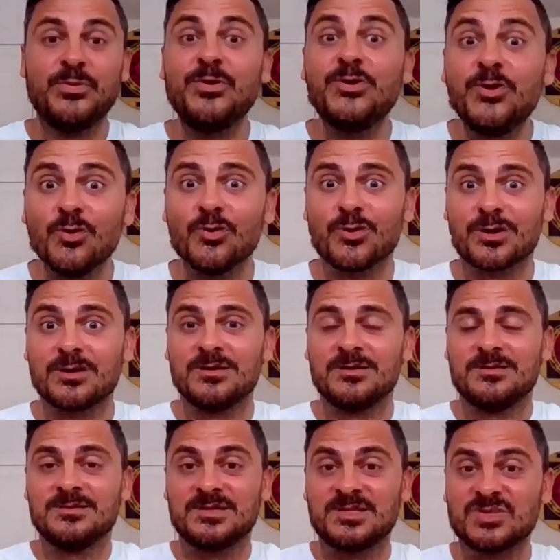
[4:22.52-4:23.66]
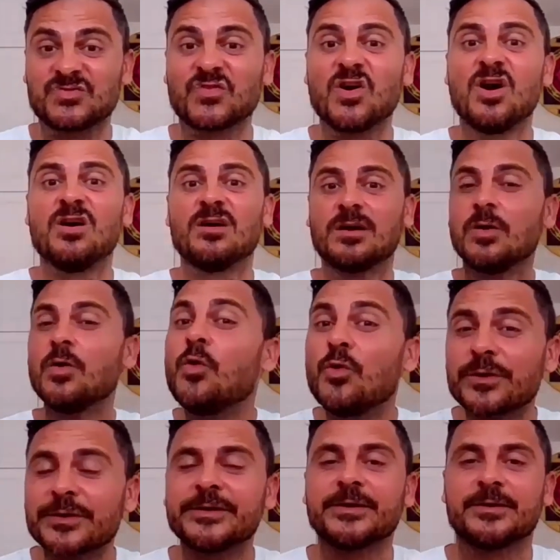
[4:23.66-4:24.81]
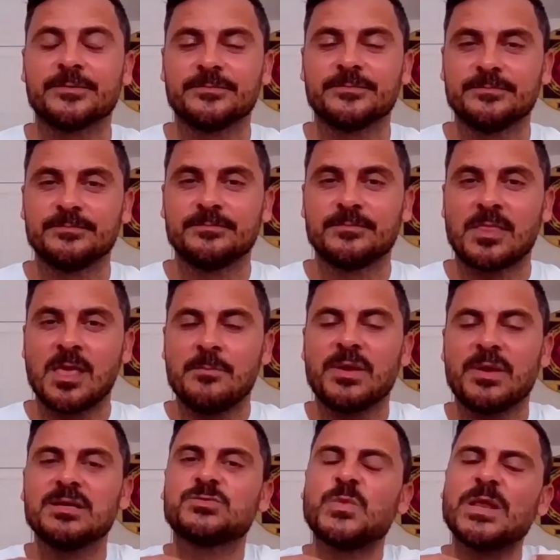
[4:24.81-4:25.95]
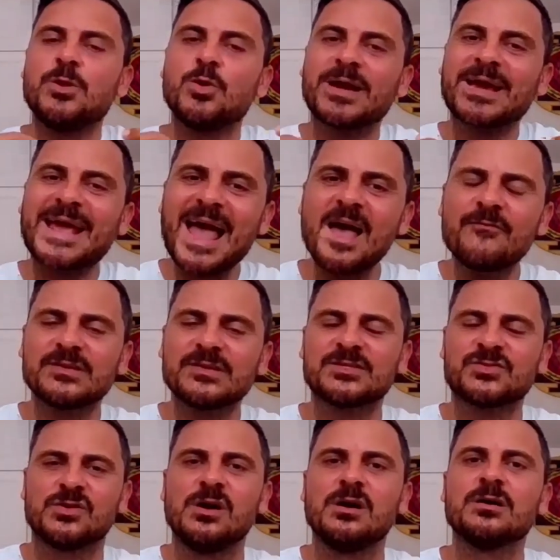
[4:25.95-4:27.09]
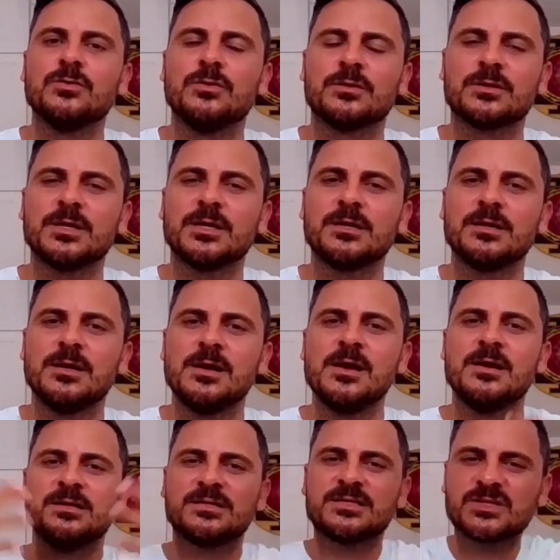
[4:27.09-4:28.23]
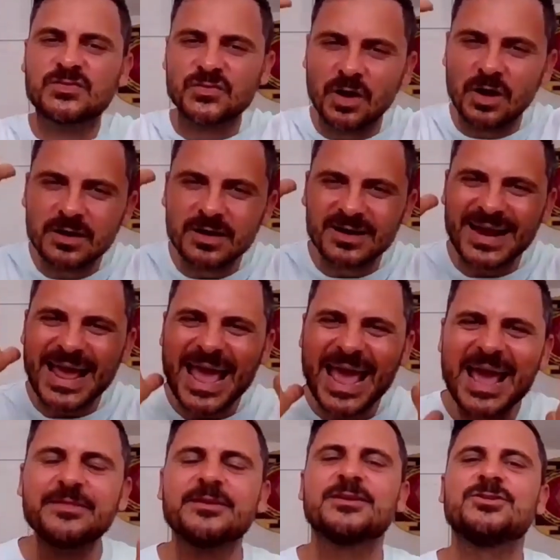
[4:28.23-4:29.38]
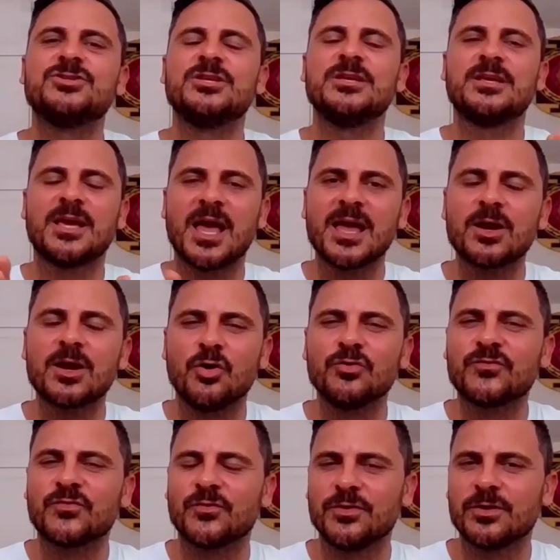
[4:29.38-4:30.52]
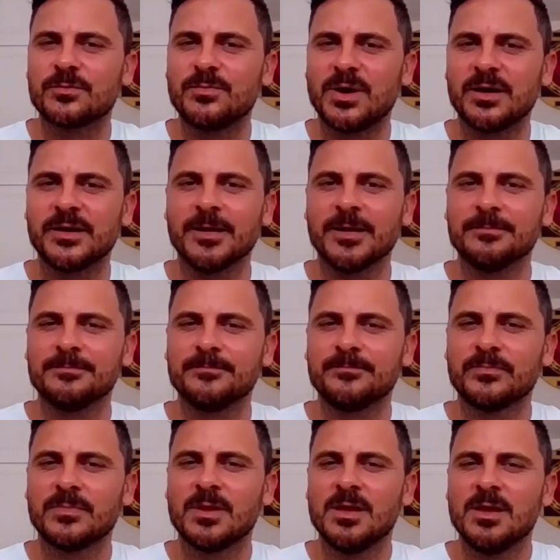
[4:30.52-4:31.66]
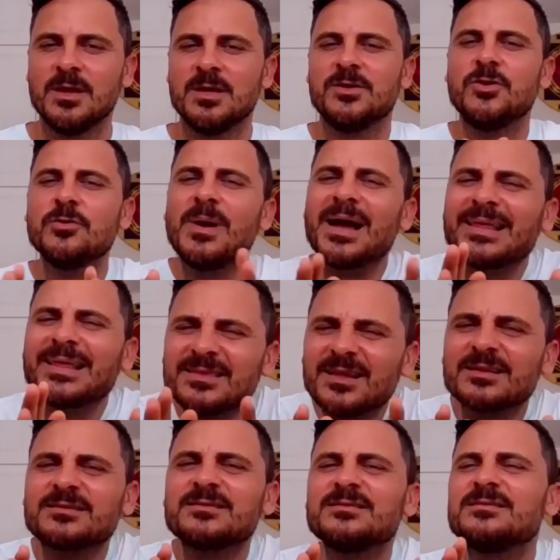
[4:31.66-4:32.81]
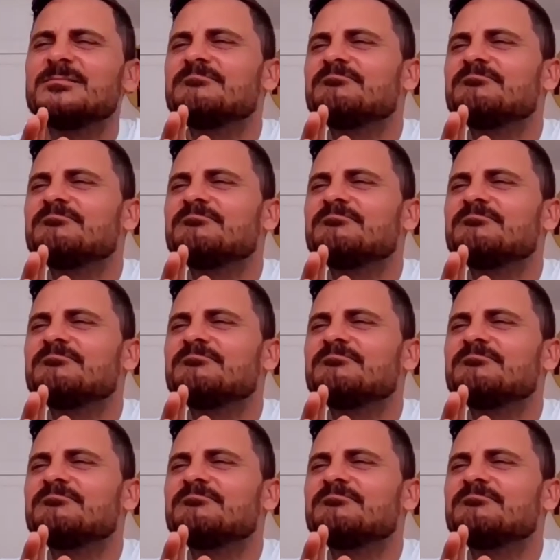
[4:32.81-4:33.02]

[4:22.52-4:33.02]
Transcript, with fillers: pure strong organ. Because when you have a strong organ, stronger energy can go through your body. You might not